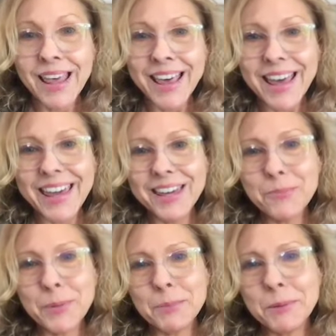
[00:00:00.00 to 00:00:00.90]
Hey
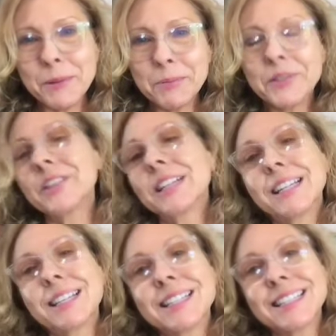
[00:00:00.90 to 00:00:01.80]
puppy people,
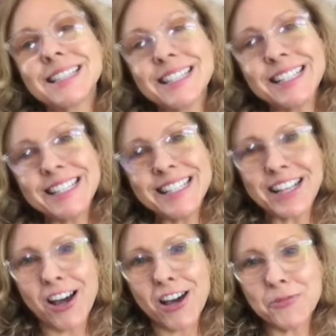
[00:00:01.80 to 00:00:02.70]
it's Cindy
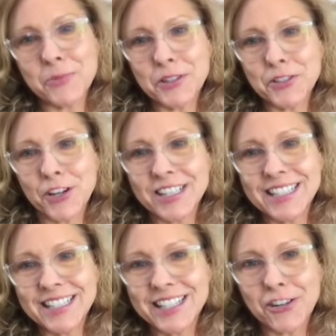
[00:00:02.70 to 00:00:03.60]
Scott with Dogs
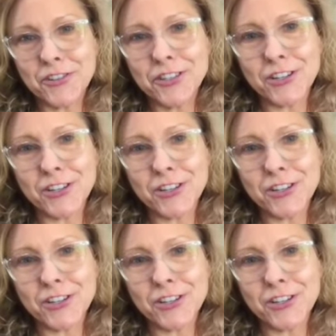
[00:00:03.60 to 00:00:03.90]
Etc.